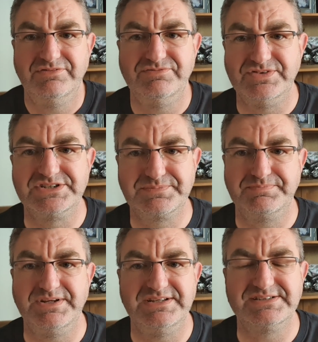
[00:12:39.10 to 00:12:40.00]

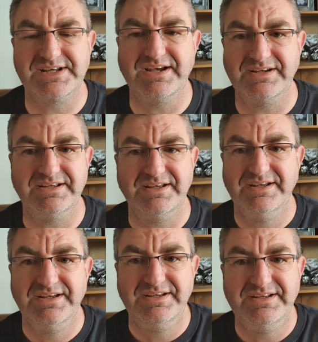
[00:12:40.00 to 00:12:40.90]

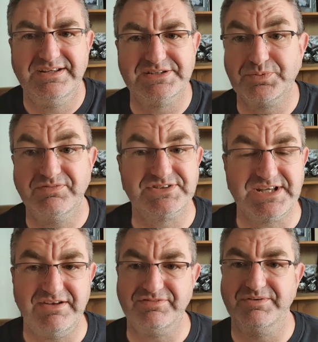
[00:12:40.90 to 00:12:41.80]
It's with us
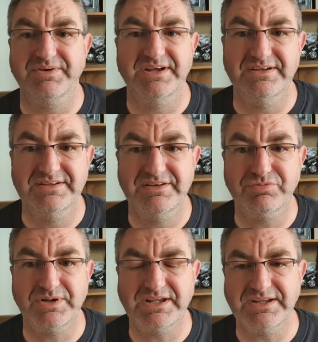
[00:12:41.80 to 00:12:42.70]
everywhere. If
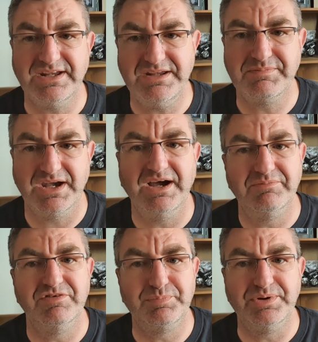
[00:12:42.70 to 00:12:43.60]
we can keep
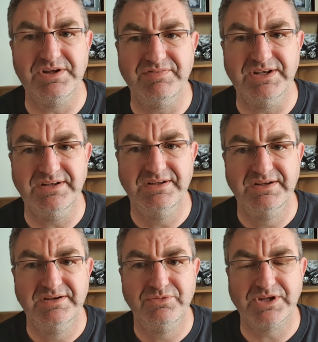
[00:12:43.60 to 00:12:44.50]
calm with breathing,
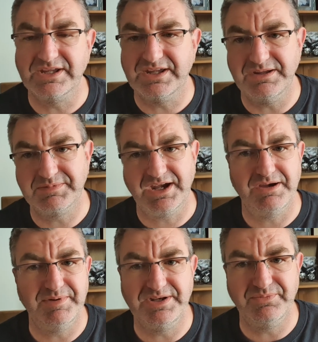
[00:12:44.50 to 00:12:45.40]
we can keep
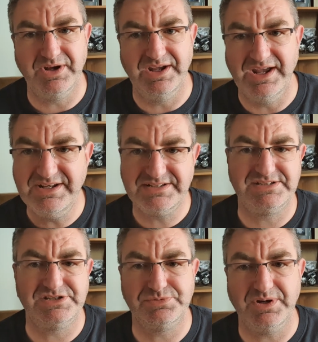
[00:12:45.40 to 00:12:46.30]
calm anywhere, any
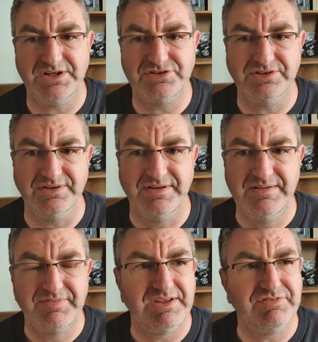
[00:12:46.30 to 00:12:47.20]
situation.
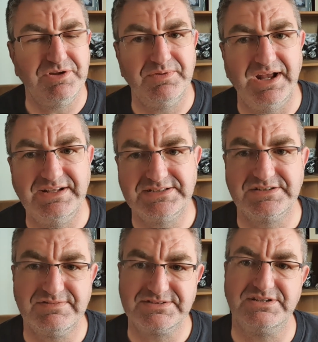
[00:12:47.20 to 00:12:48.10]
If you
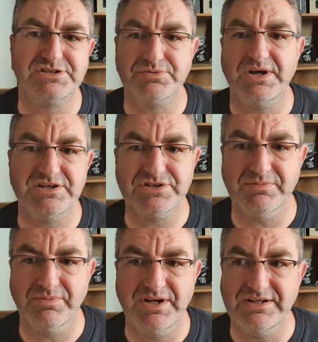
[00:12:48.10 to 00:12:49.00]
enter a
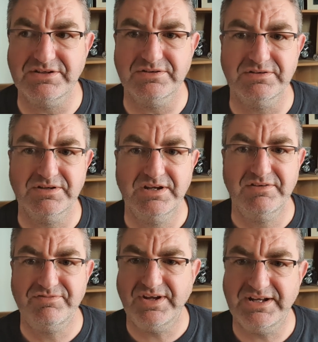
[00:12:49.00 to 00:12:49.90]
situation where you're
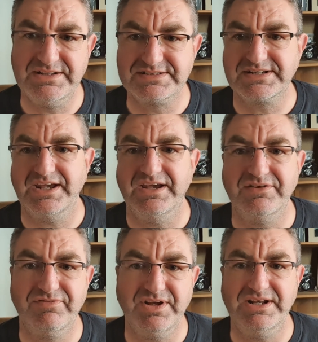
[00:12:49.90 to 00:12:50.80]
feeling
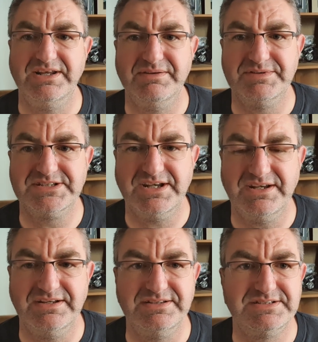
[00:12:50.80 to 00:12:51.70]
scared, feeling
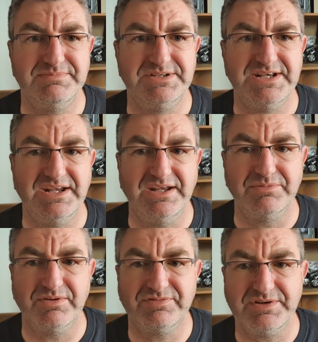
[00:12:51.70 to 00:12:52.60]
intimidated,
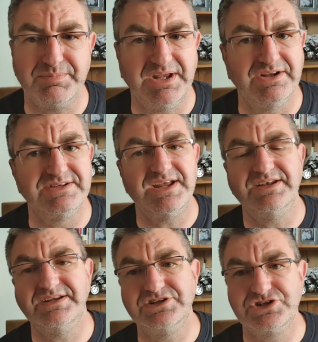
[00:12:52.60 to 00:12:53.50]
whether it be on a
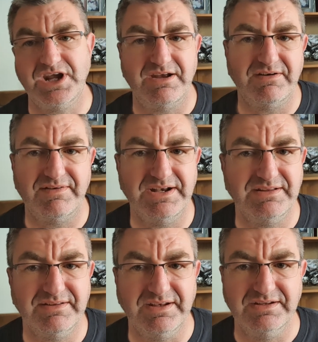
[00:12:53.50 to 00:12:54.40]
dentist chair or
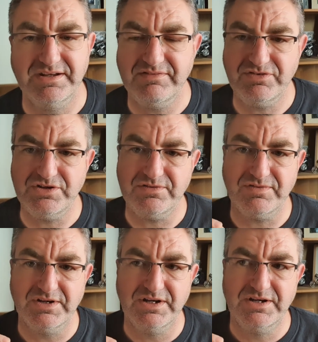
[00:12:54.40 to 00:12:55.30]
anything, if you
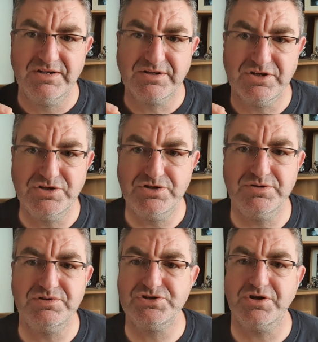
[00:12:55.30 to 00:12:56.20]
can
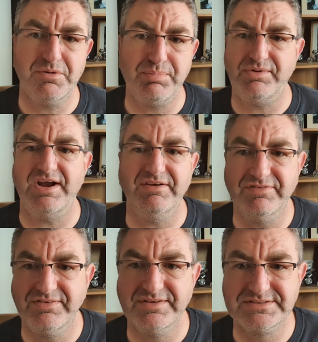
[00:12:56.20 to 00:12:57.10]
use your
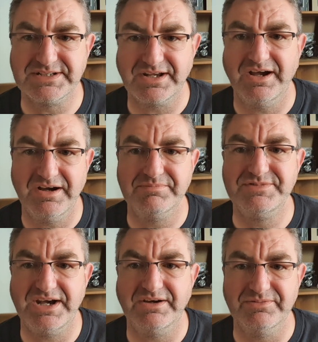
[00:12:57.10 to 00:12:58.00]
breath to calm
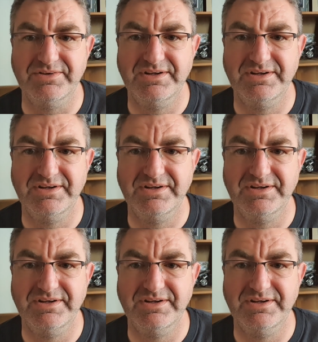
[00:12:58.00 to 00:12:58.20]
down,